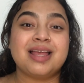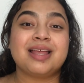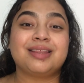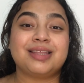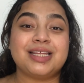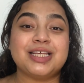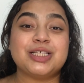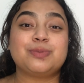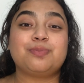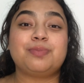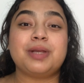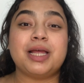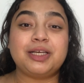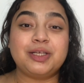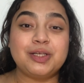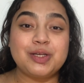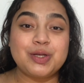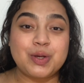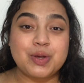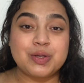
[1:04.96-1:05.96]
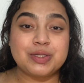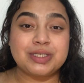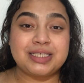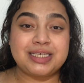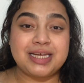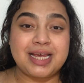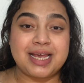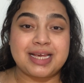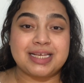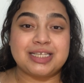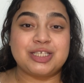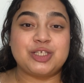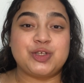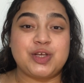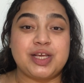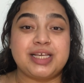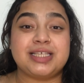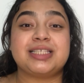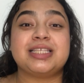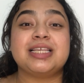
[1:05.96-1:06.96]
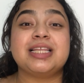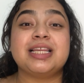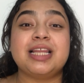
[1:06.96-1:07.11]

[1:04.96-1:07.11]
This blood glucose test checks the